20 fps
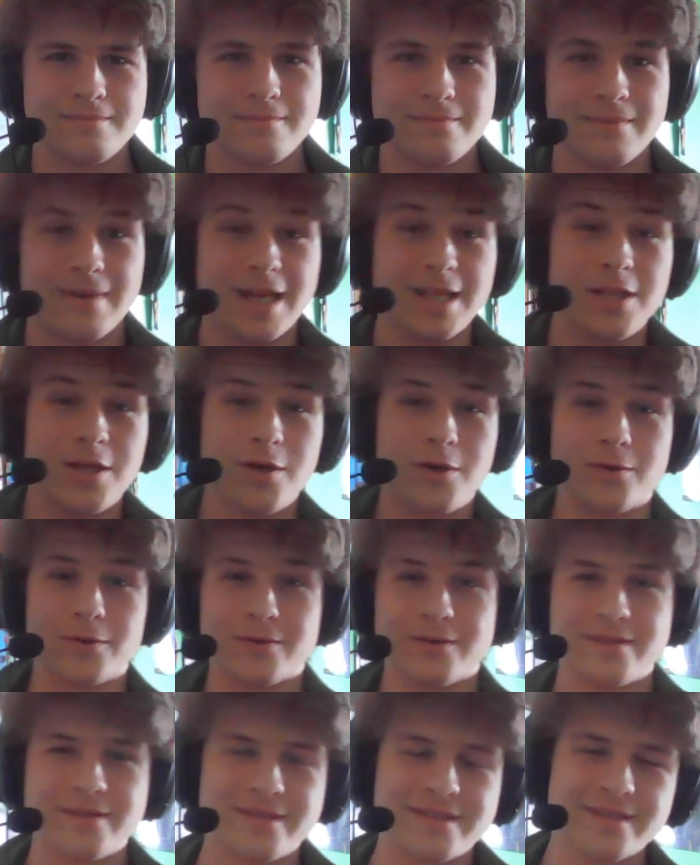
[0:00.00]
Hello,
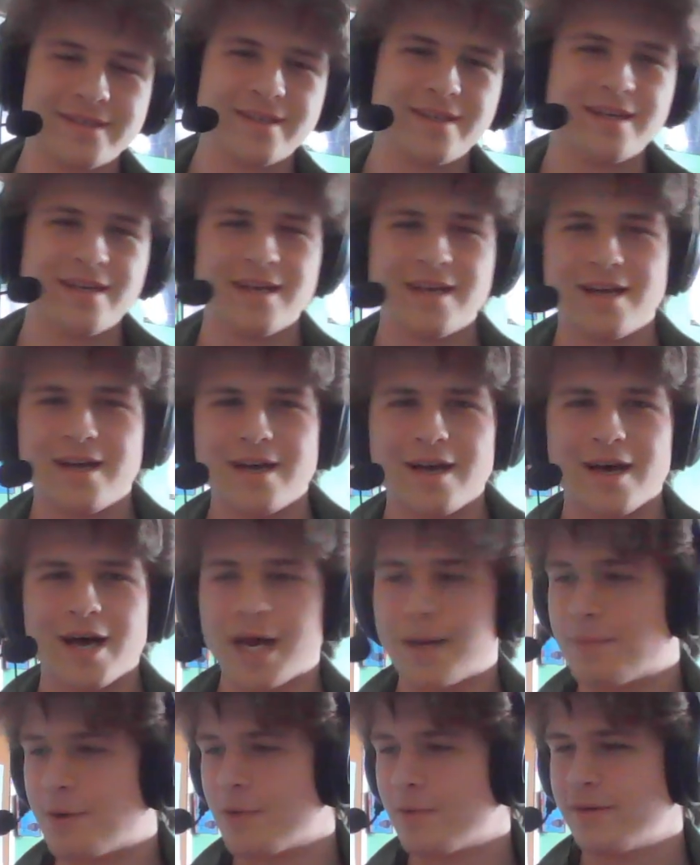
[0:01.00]

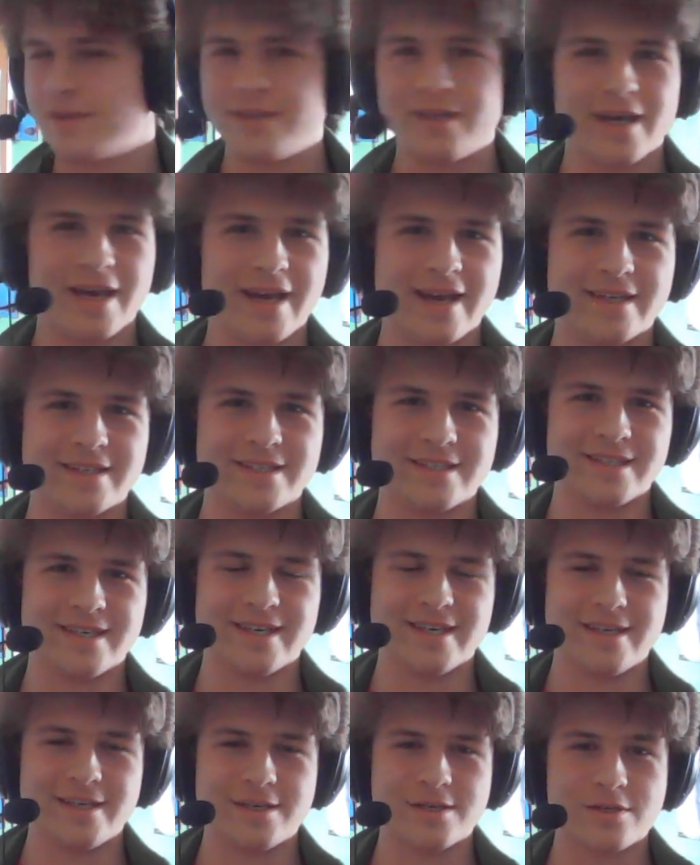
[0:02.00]
I'm Owen, and
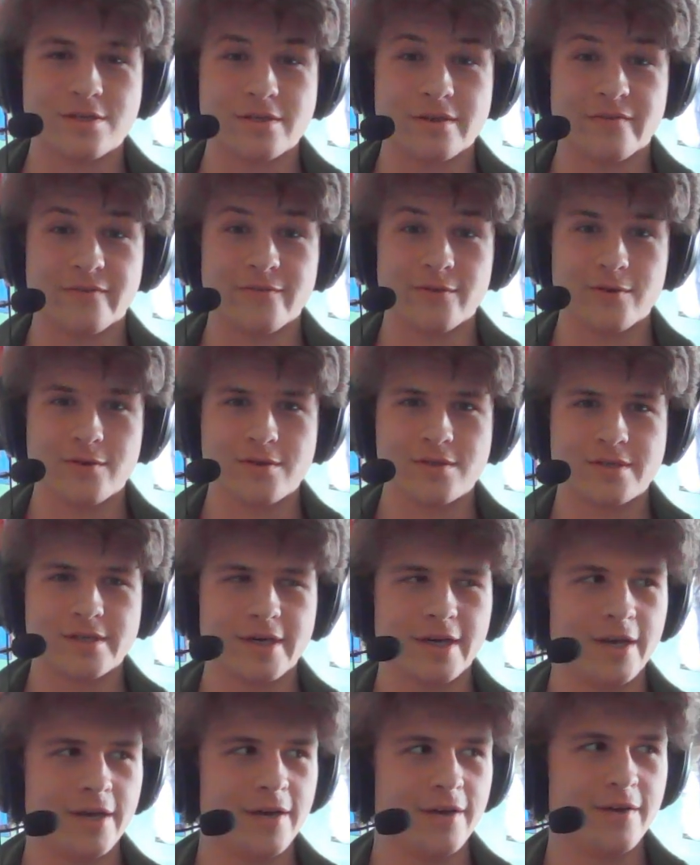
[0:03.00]
today is the first
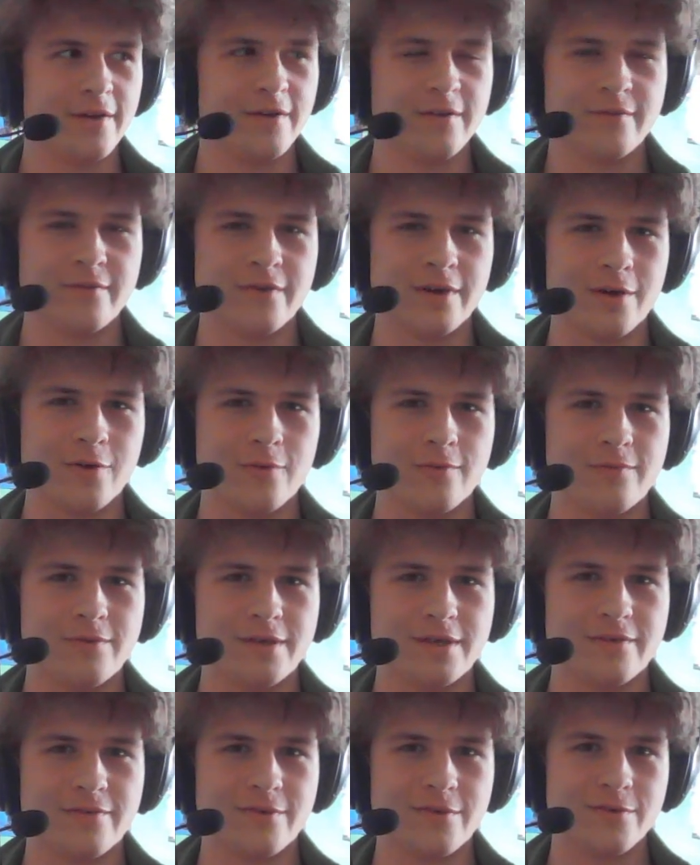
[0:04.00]
of
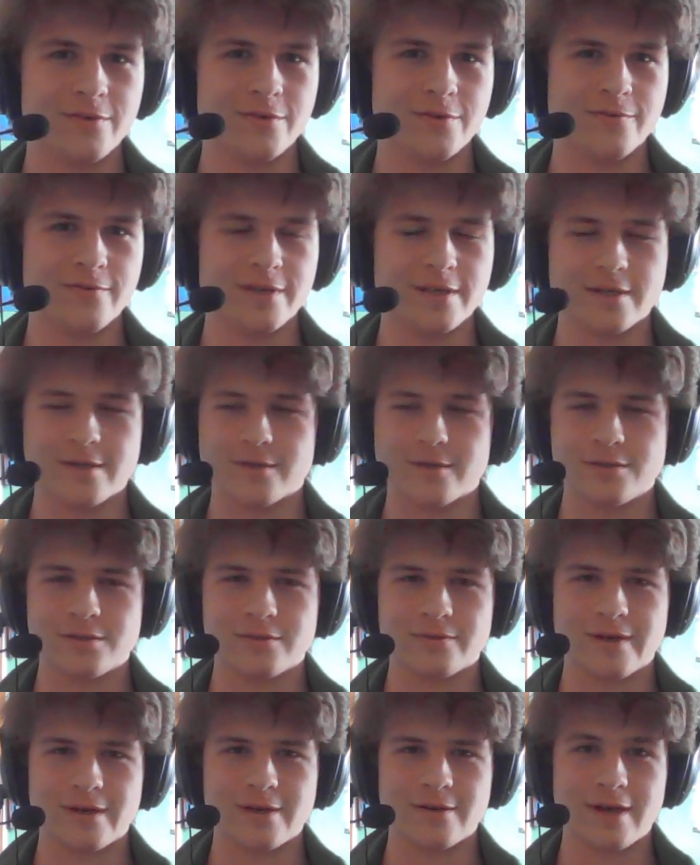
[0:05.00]
hopefully a few new videos
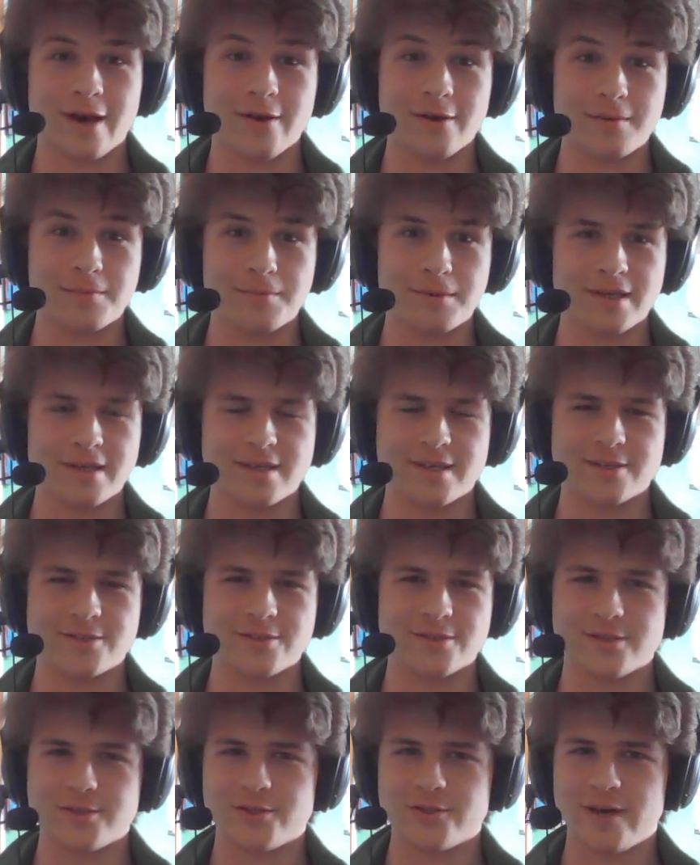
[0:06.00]
around how to play
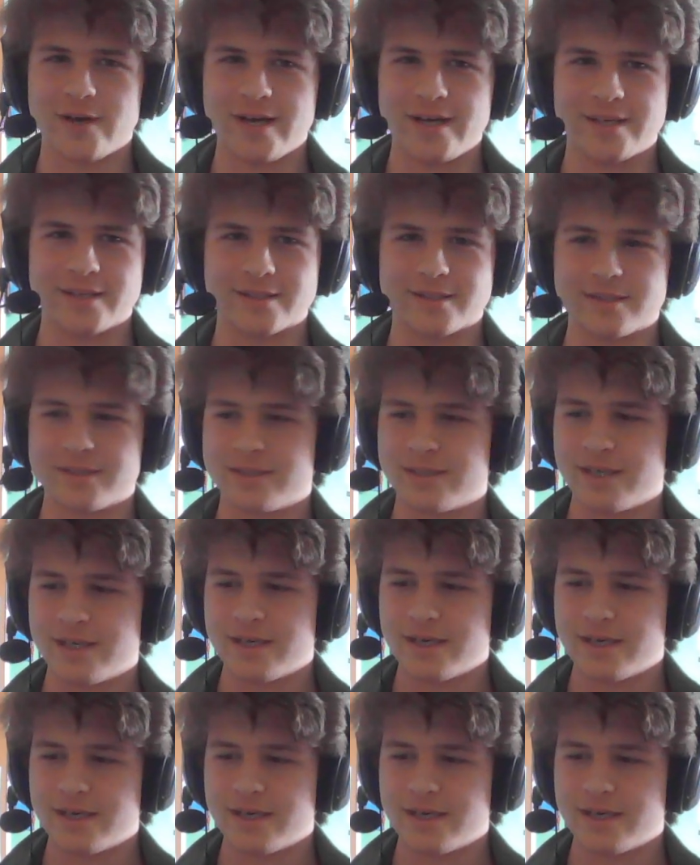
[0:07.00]
Dungeons & Dragons.